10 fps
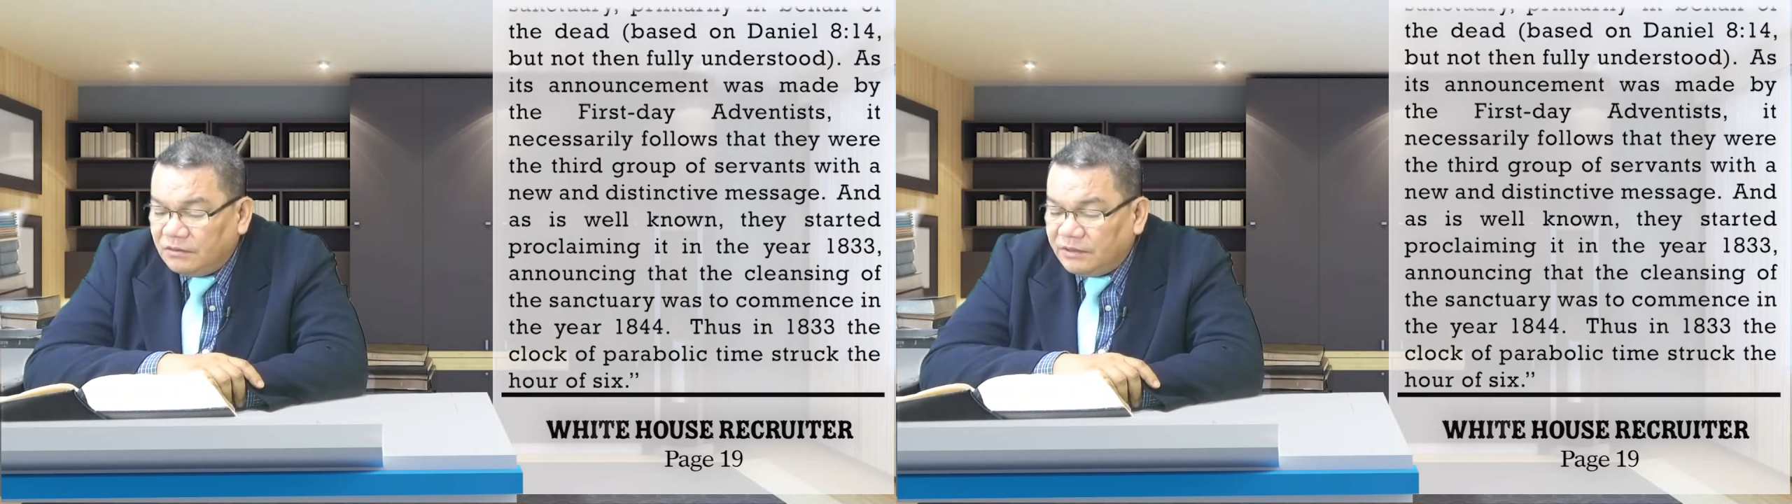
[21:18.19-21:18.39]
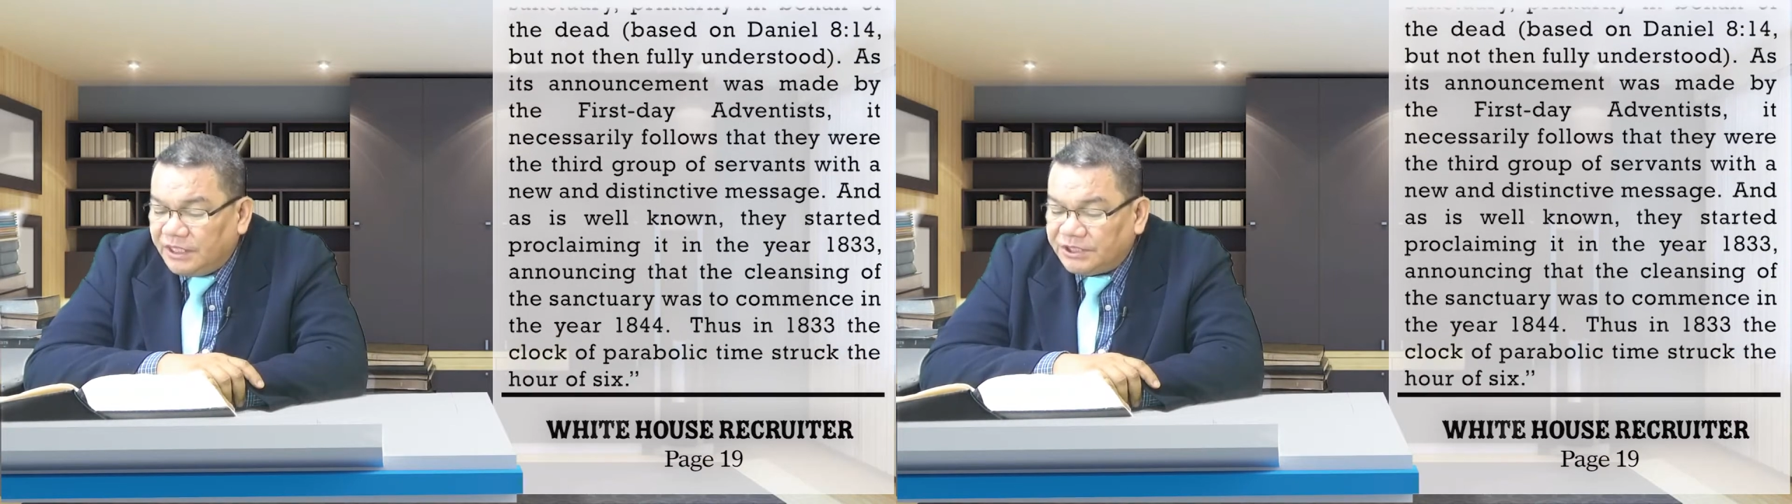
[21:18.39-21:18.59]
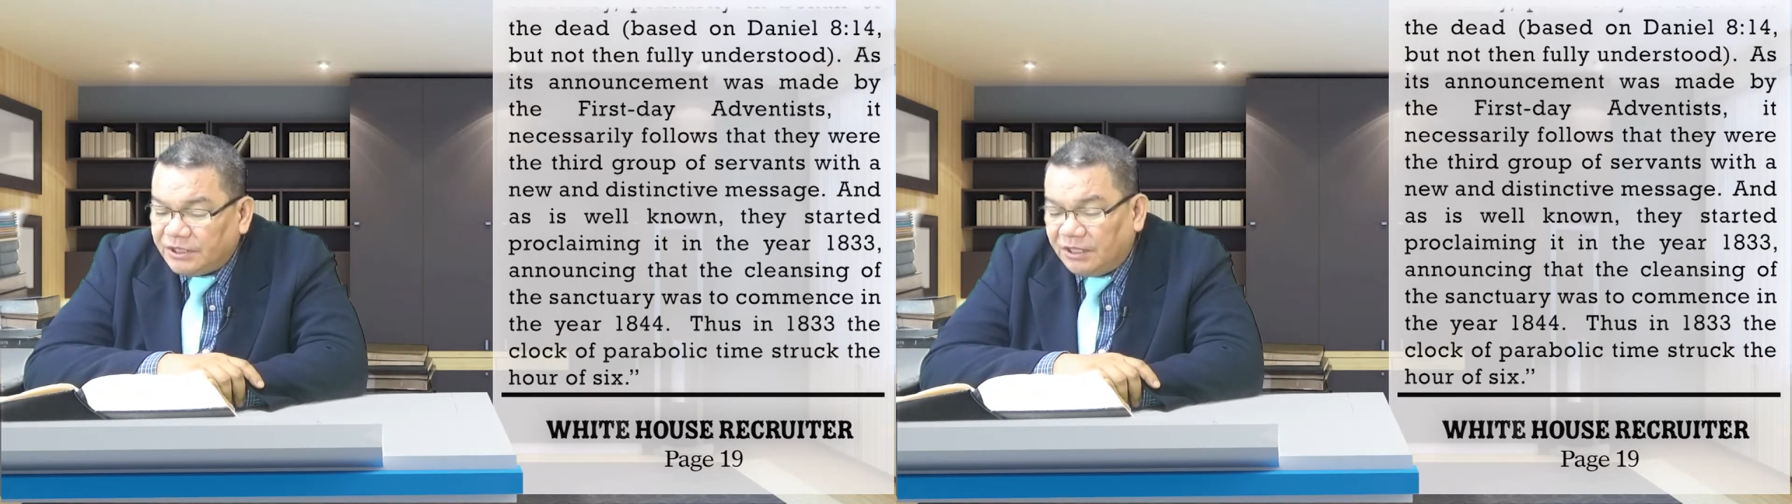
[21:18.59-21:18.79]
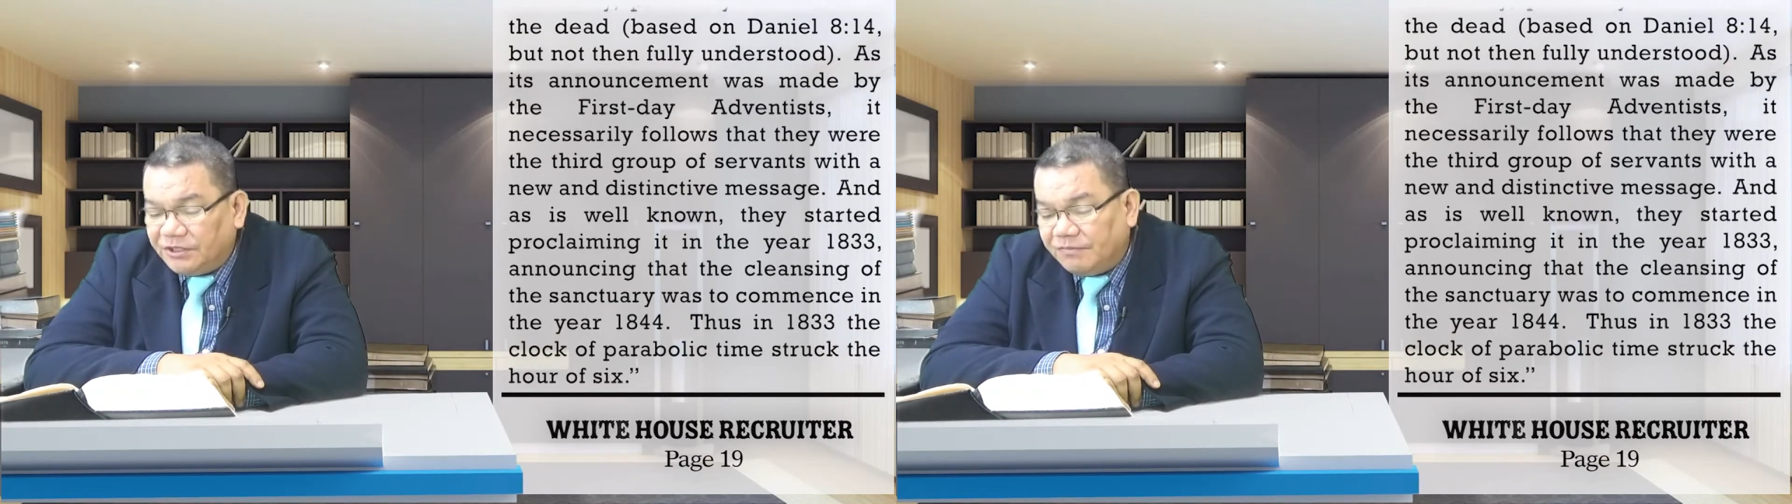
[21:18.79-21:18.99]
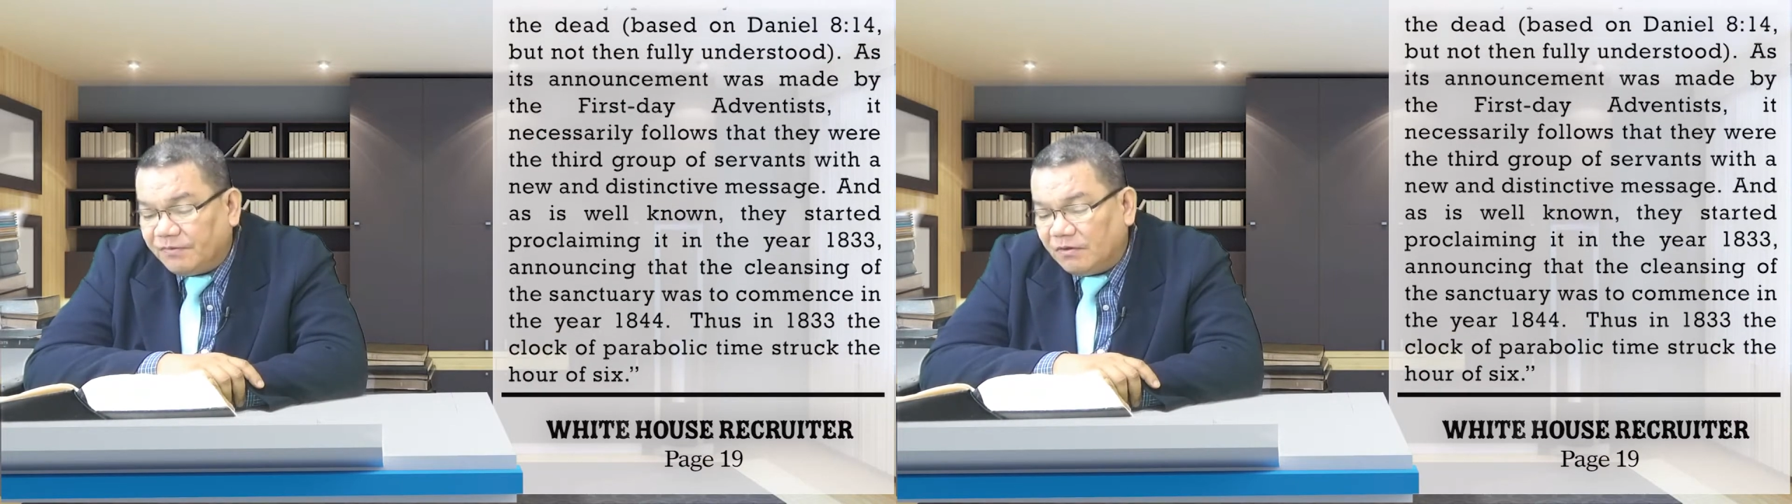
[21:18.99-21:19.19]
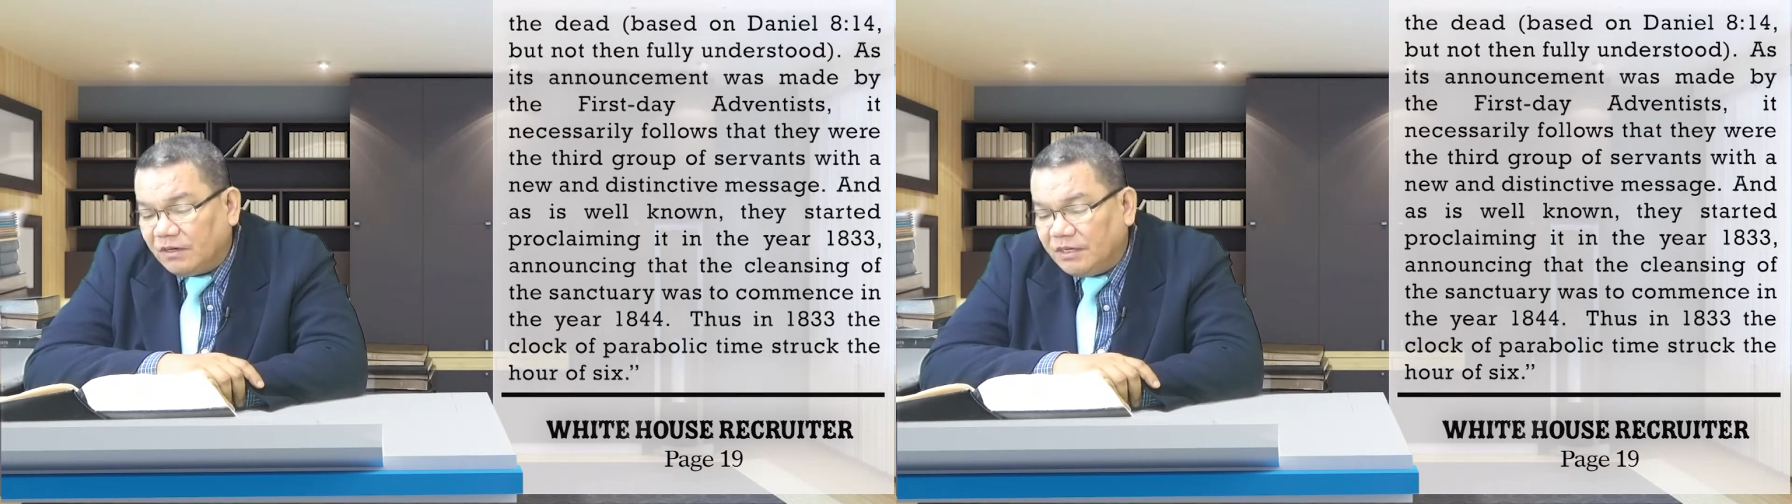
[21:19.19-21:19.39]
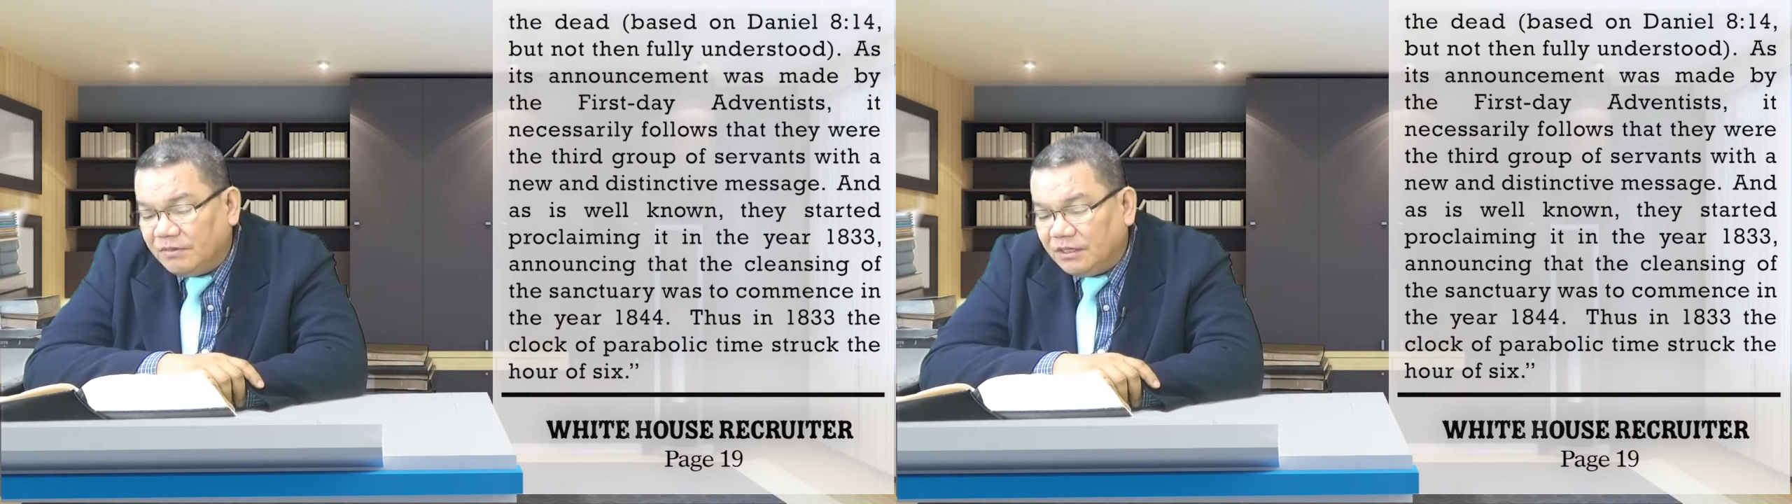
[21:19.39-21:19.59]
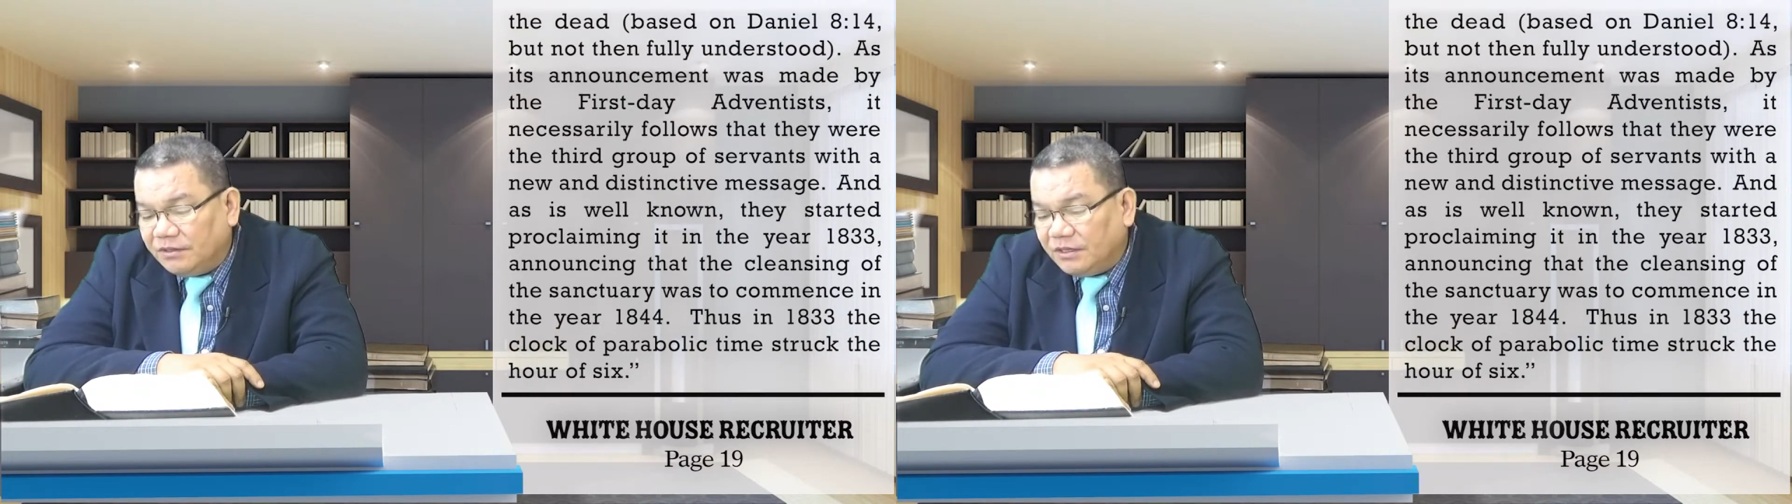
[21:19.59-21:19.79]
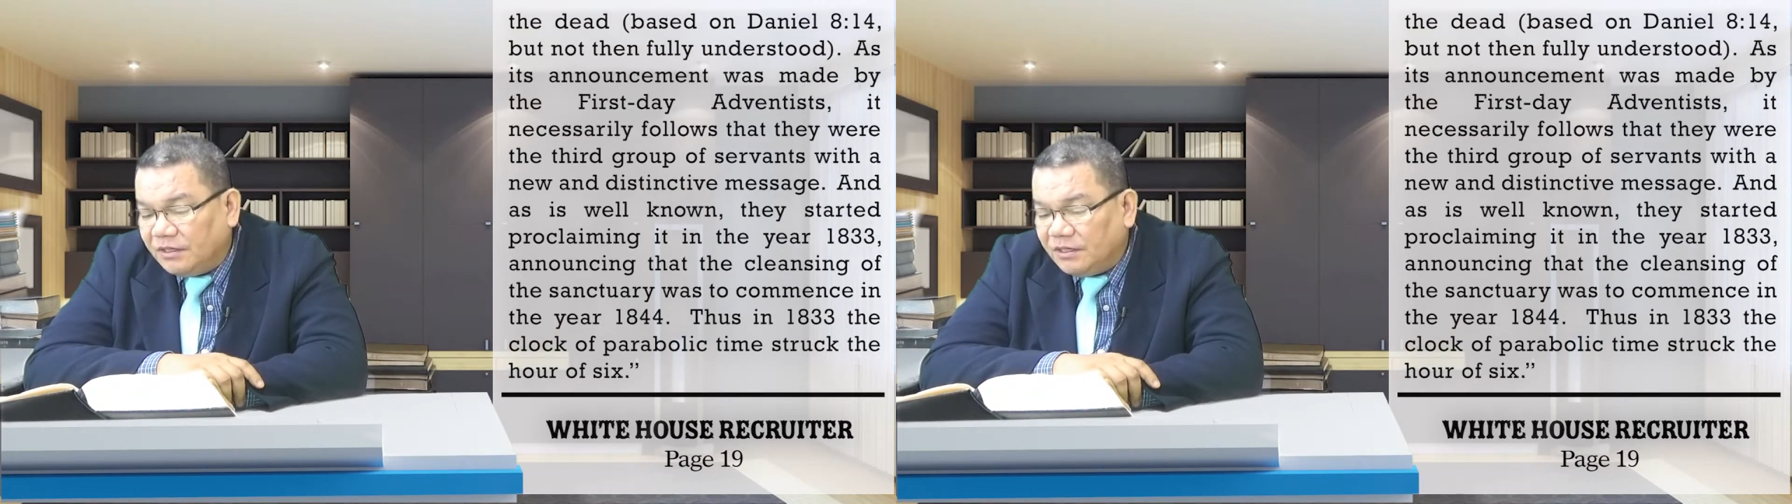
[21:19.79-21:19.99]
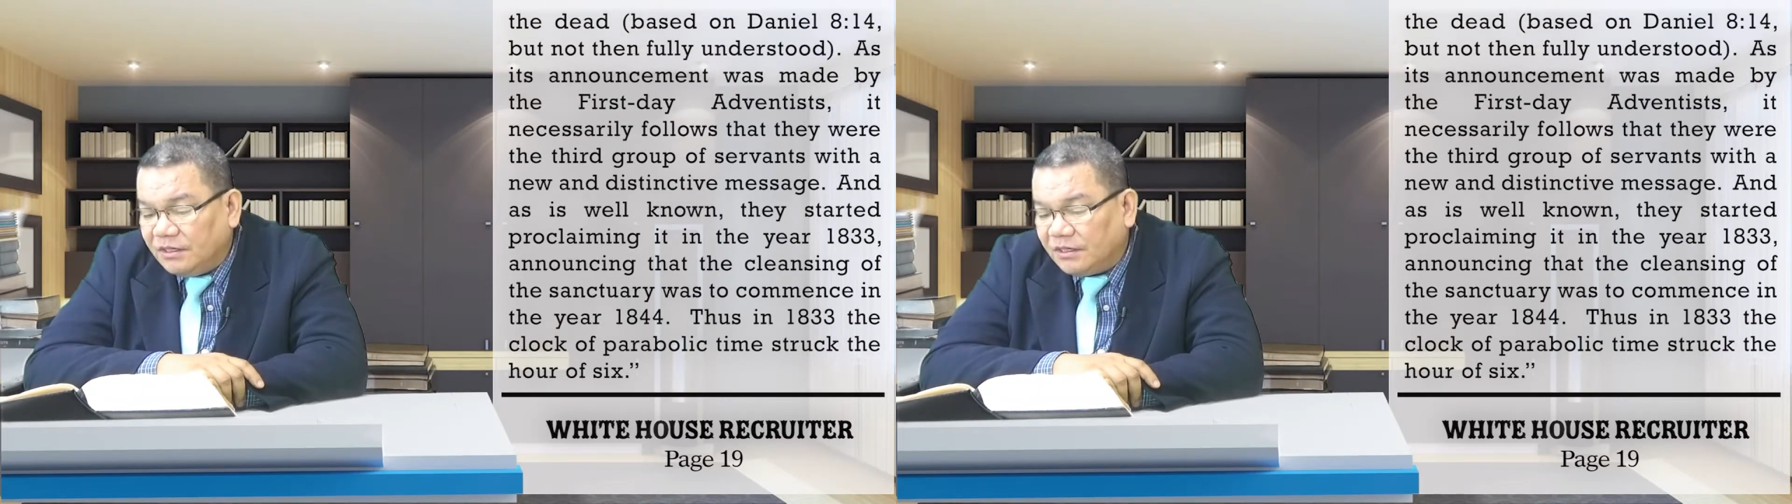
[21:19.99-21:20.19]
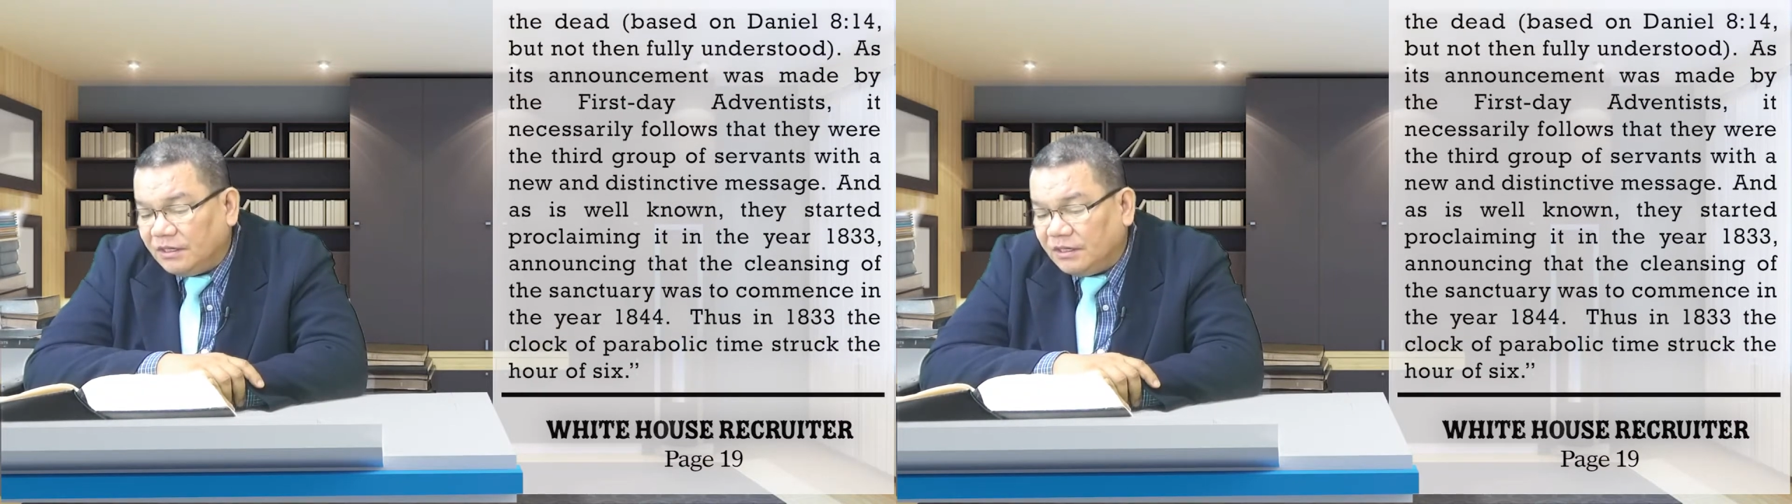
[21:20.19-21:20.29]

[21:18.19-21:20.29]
they started proclaiming it in the year